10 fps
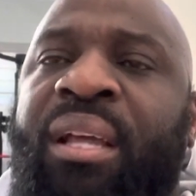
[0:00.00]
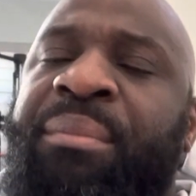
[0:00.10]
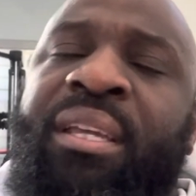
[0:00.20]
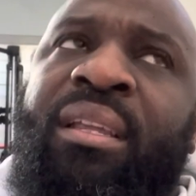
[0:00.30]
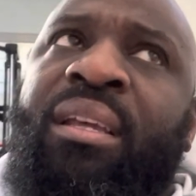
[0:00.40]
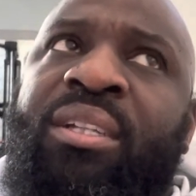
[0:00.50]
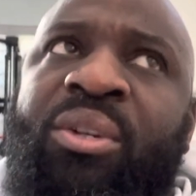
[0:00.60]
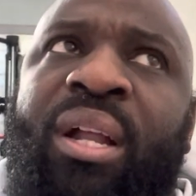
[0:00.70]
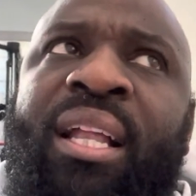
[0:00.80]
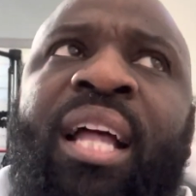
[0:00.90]
I mean,
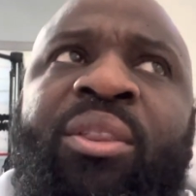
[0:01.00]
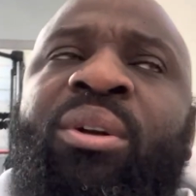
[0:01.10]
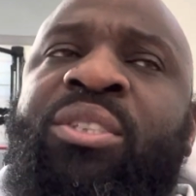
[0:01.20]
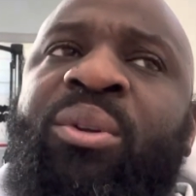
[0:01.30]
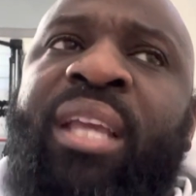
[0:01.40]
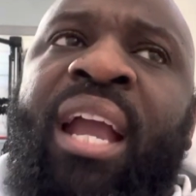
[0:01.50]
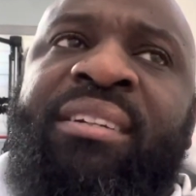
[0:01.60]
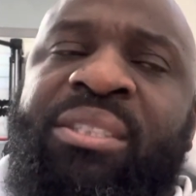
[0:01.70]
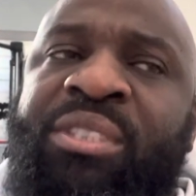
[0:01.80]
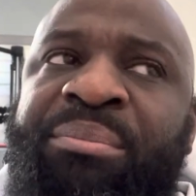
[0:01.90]
I thought Tony
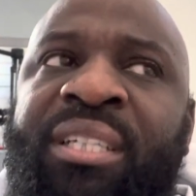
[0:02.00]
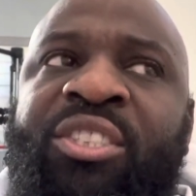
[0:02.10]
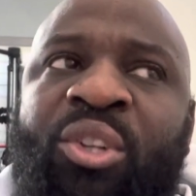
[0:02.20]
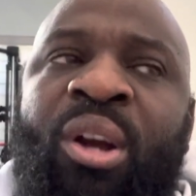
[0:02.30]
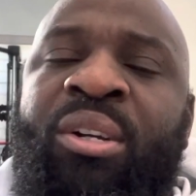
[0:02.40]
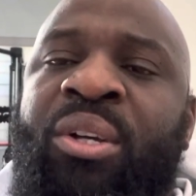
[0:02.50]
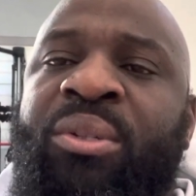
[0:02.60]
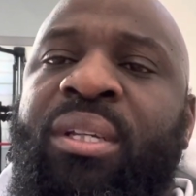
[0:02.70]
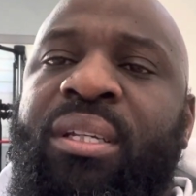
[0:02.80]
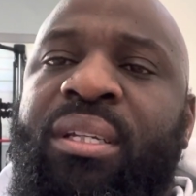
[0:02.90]
Harrison was beating
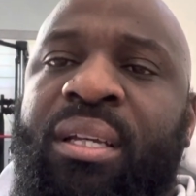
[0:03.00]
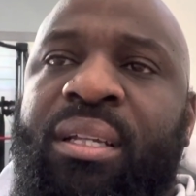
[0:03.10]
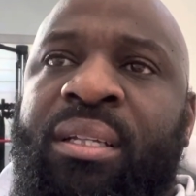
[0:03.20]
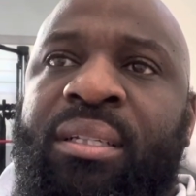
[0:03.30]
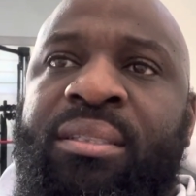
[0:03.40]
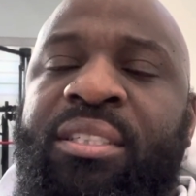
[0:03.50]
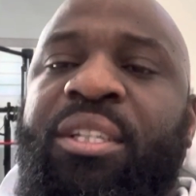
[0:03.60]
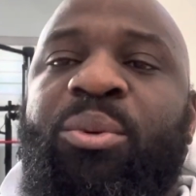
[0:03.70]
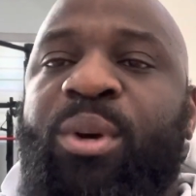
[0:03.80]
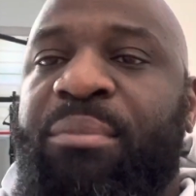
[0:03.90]
Charlo until
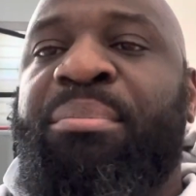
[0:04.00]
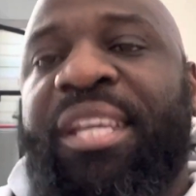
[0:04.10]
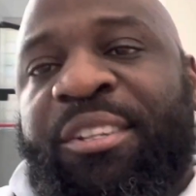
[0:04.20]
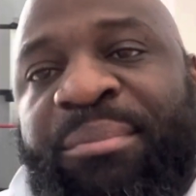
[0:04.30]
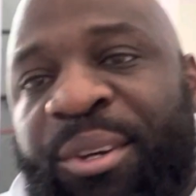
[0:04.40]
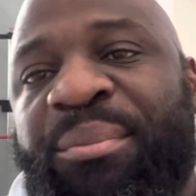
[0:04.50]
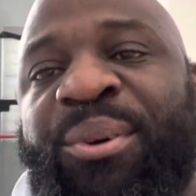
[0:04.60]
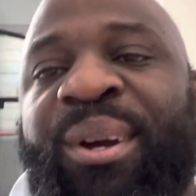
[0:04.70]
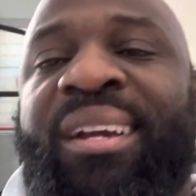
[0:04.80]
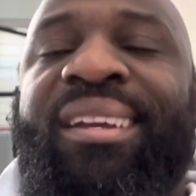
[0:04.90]
he wasn't beating him no
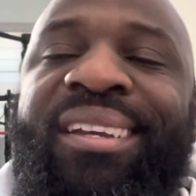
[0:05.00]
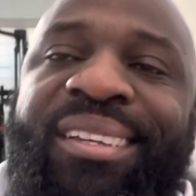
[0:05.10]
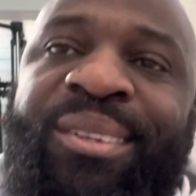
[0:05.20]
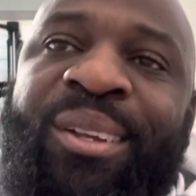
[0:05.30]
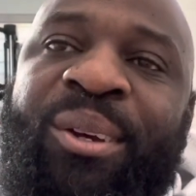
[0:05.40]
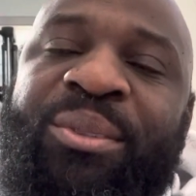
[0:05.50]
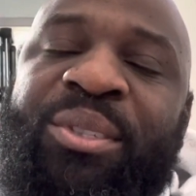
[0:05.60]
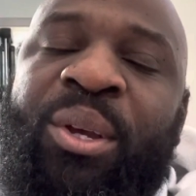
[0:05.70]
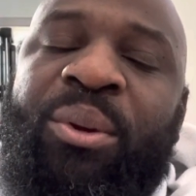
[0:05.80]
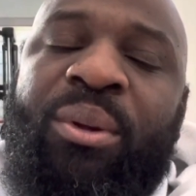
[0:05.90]
more, you know.
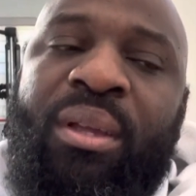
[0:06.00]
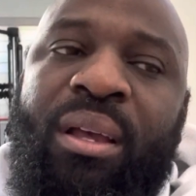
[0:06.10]
So,